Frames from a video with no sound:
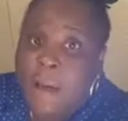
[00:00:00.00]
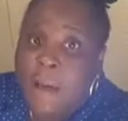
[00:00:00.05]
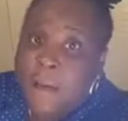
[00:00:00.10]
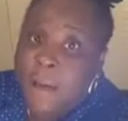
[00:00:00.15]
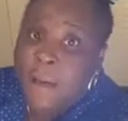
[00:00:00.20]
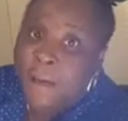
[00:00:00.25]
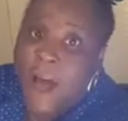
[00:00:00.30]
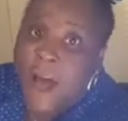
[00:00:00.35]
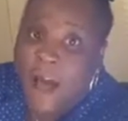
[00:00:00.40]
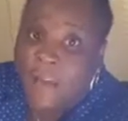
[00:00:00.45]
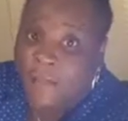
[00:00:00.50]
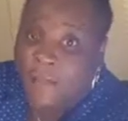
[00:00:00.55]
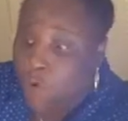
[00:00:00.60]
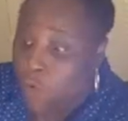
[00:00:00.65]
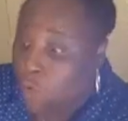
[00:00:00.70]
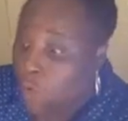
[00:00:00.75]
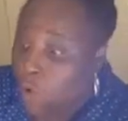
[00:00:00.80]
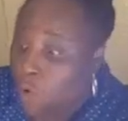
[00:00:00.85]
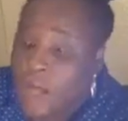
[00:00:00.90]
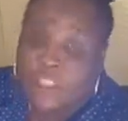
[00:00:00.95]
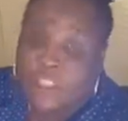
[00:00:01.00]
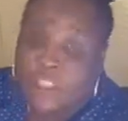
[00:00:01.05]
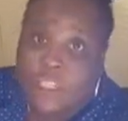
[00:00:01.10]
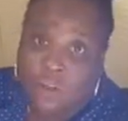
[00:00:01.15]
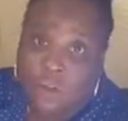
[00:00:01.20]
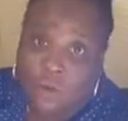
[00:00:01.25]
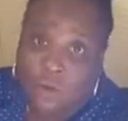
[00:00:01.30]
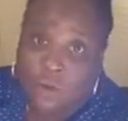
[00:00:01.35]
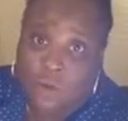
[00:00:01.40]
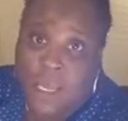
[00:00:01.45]
People have to want
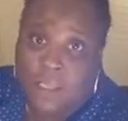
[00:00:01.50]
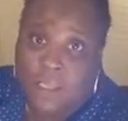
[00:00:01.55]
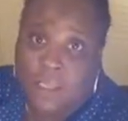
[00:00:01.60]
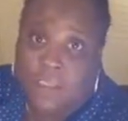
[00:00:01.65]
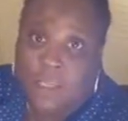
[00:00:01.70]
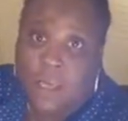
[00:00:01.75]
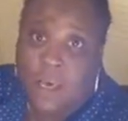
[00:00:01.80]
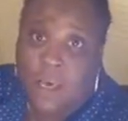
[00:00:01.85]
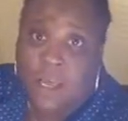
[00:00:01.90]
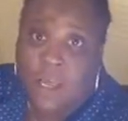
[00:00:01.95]
to do this.